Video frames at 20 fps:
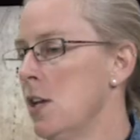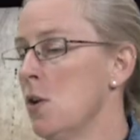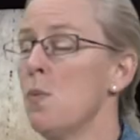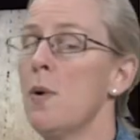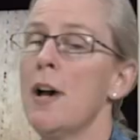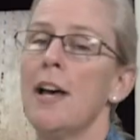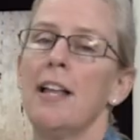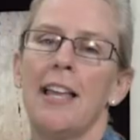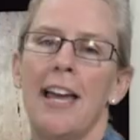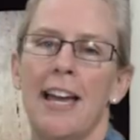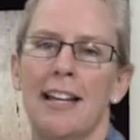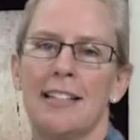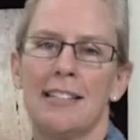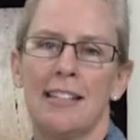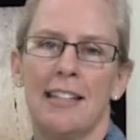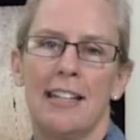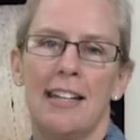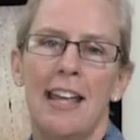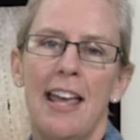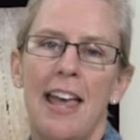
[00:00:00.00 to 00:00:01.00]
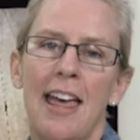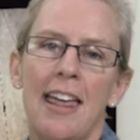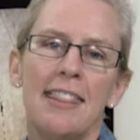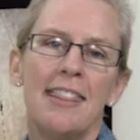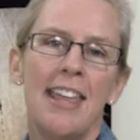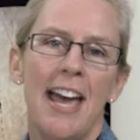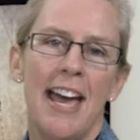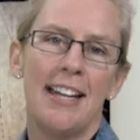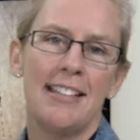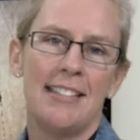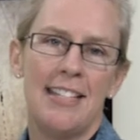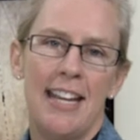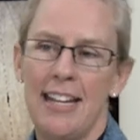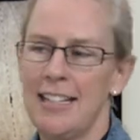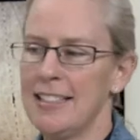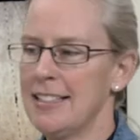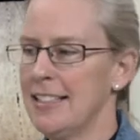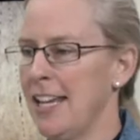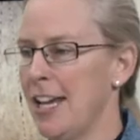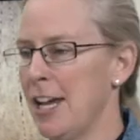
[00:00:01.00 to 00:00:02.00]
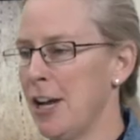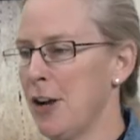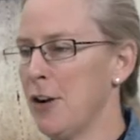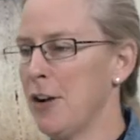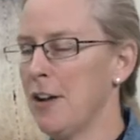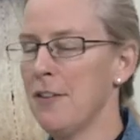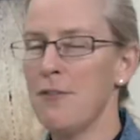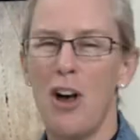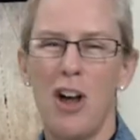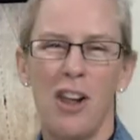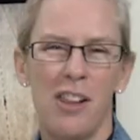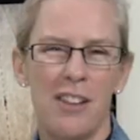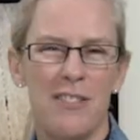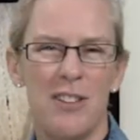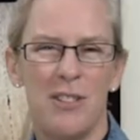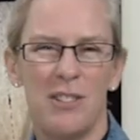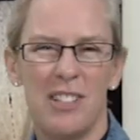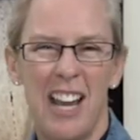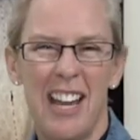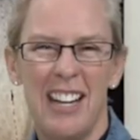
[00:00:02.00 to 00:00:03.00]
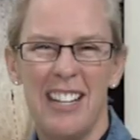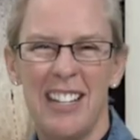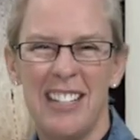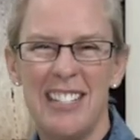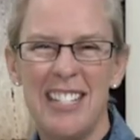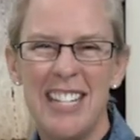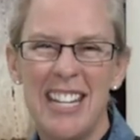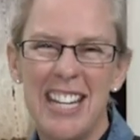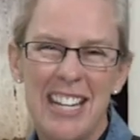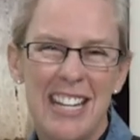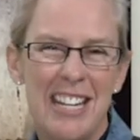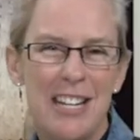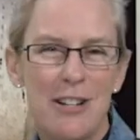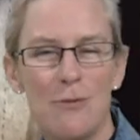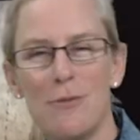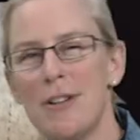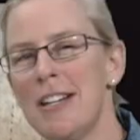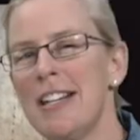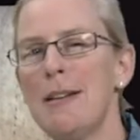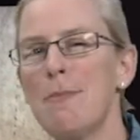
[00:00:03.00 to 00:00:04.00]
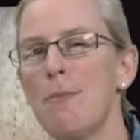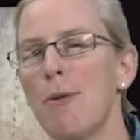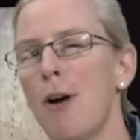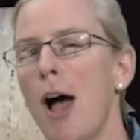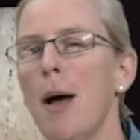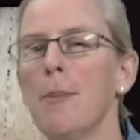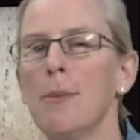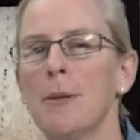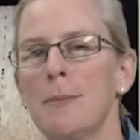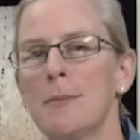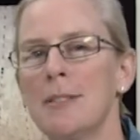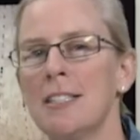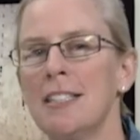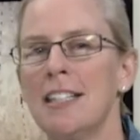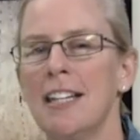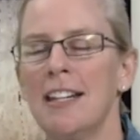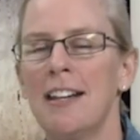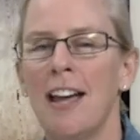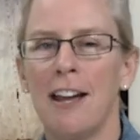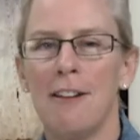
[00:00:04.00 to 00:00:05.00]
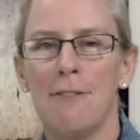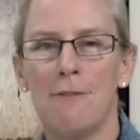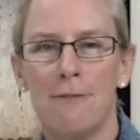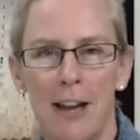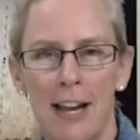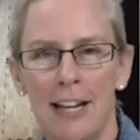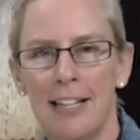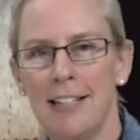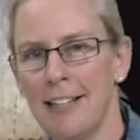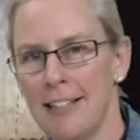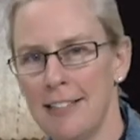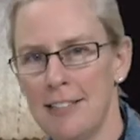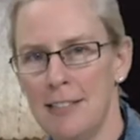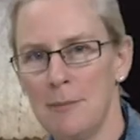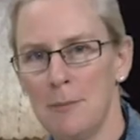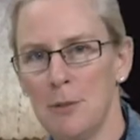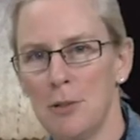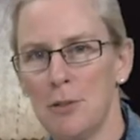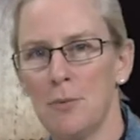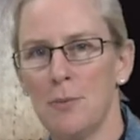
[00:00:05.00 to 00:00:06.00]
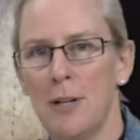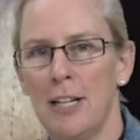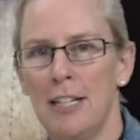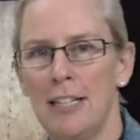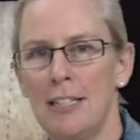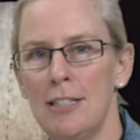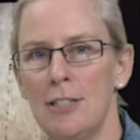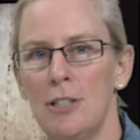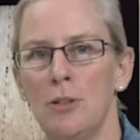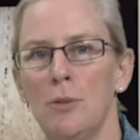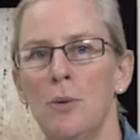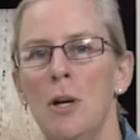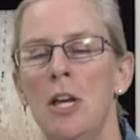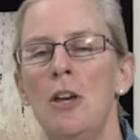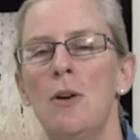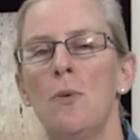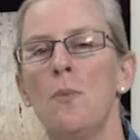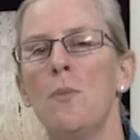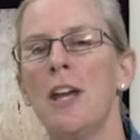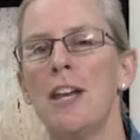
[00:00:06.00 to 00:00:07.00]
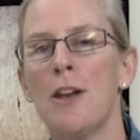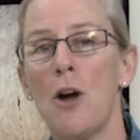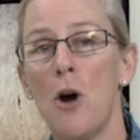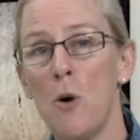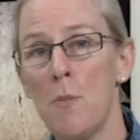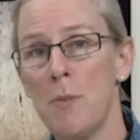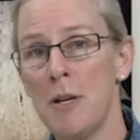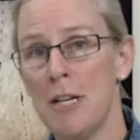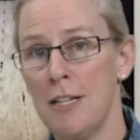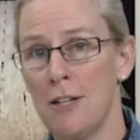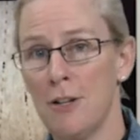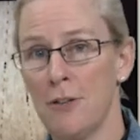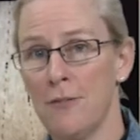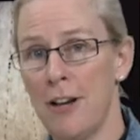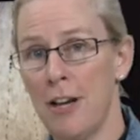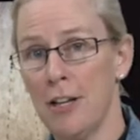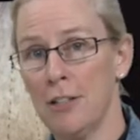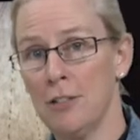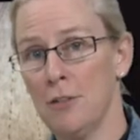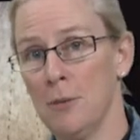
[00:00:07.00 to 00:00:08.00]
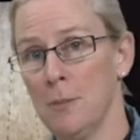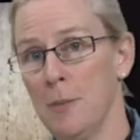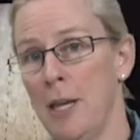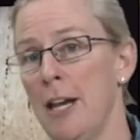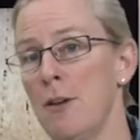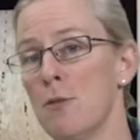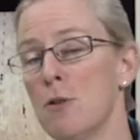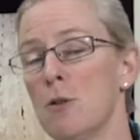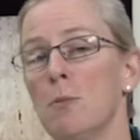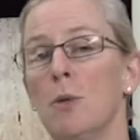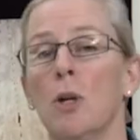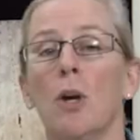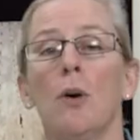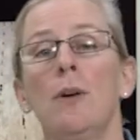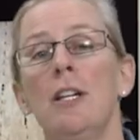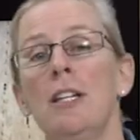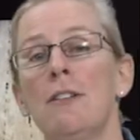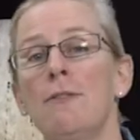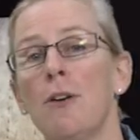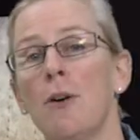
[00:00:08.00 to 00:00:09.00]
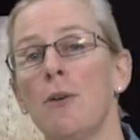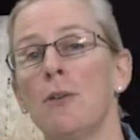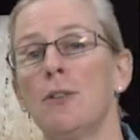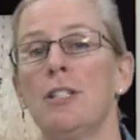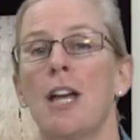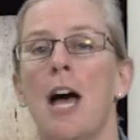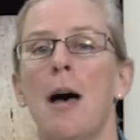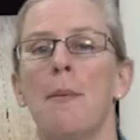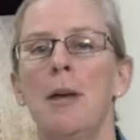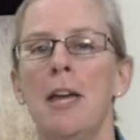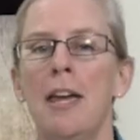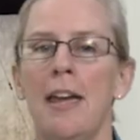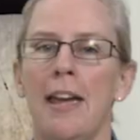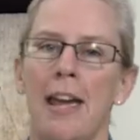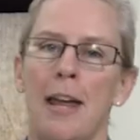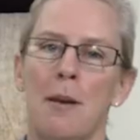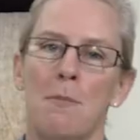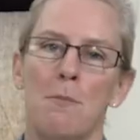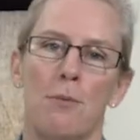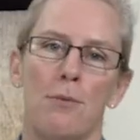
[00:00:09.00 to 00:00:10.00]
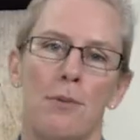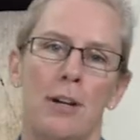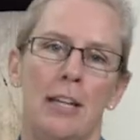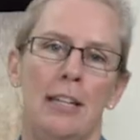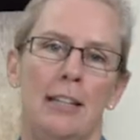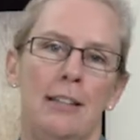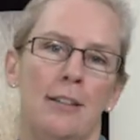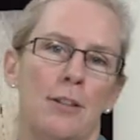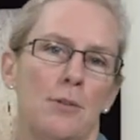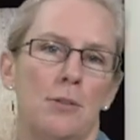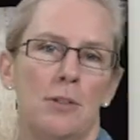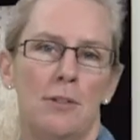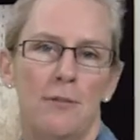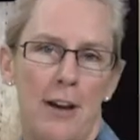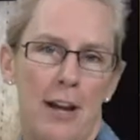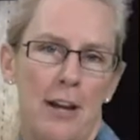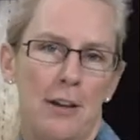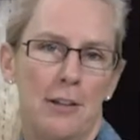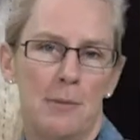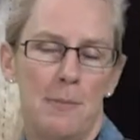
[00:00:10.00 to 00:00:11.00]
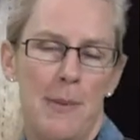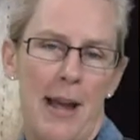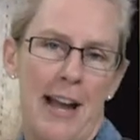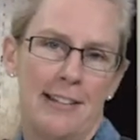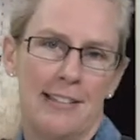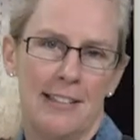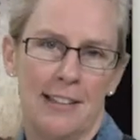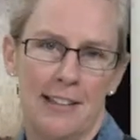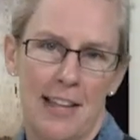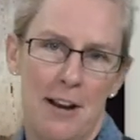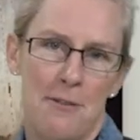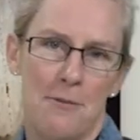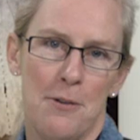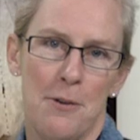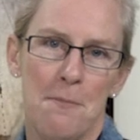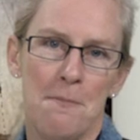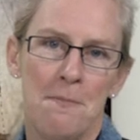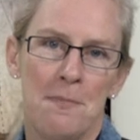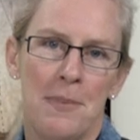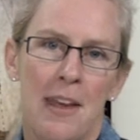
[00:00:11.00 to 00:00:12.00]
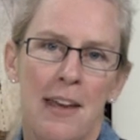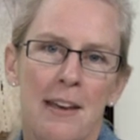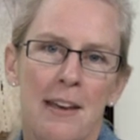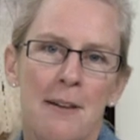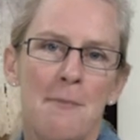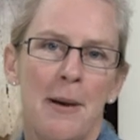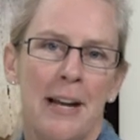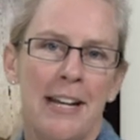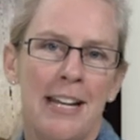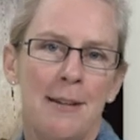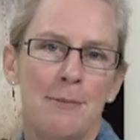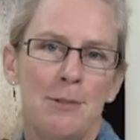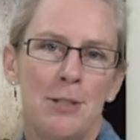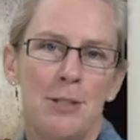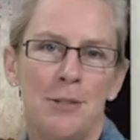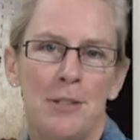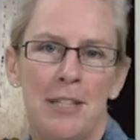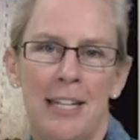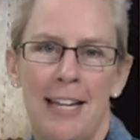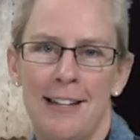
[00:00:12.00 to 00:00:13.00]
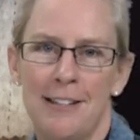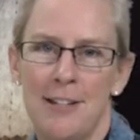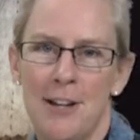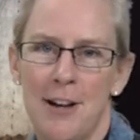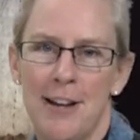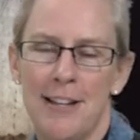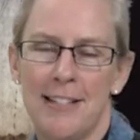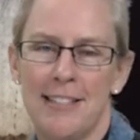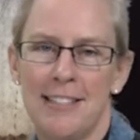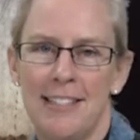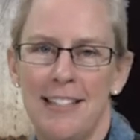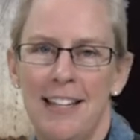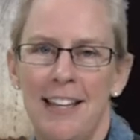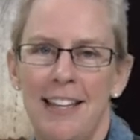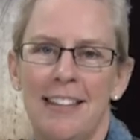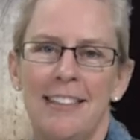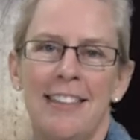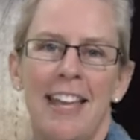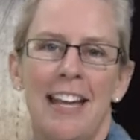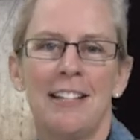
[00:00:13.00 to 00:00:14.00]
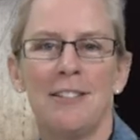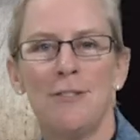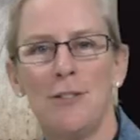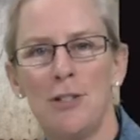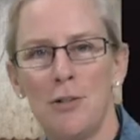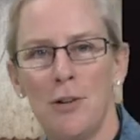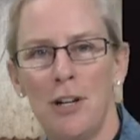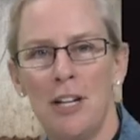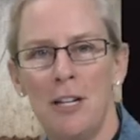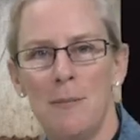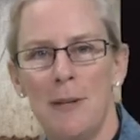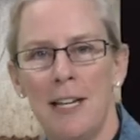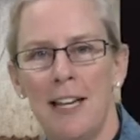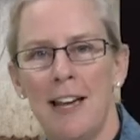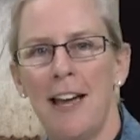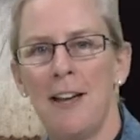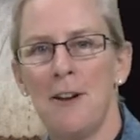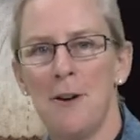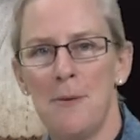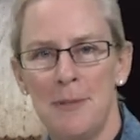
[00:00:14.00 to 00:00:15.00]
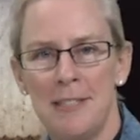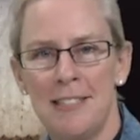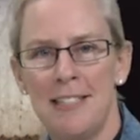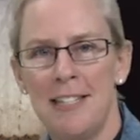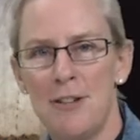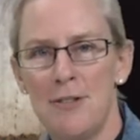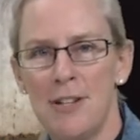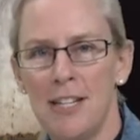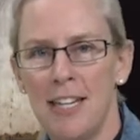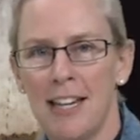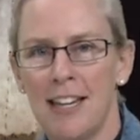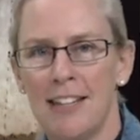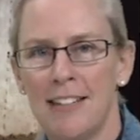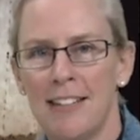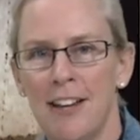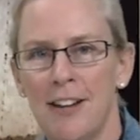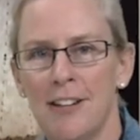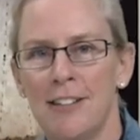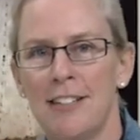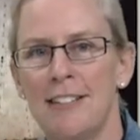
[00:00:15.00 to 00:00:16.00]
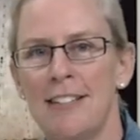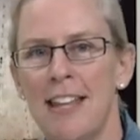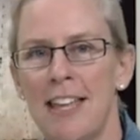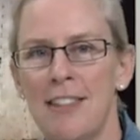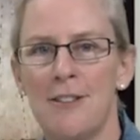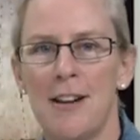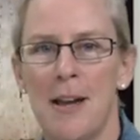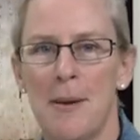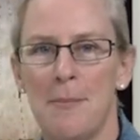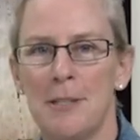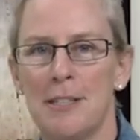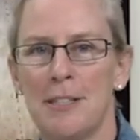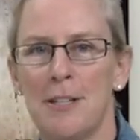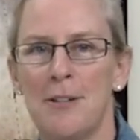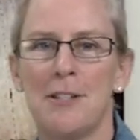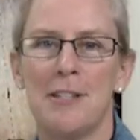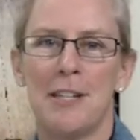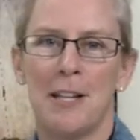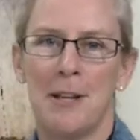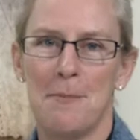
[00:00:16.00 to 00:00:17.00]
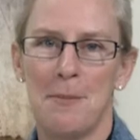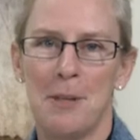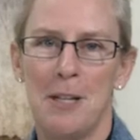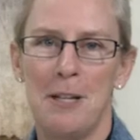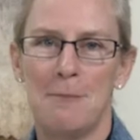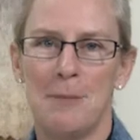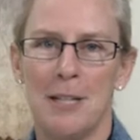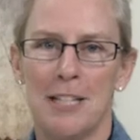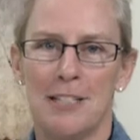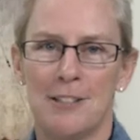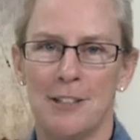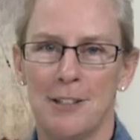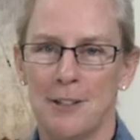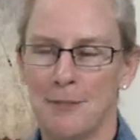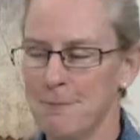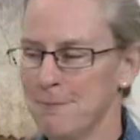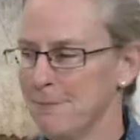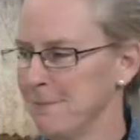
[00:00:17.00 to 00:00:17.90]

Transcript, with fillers: Well, excellent. That takes care of all of those kind of nitty-gritty problems that I find customers run into when opening their files from Lightroom, going to Photoshop, and bringing those files back to Lightroom. My name's Julieanne Kost. Thanks for joining me. I hope to see you again on another episode of The Complete Picture.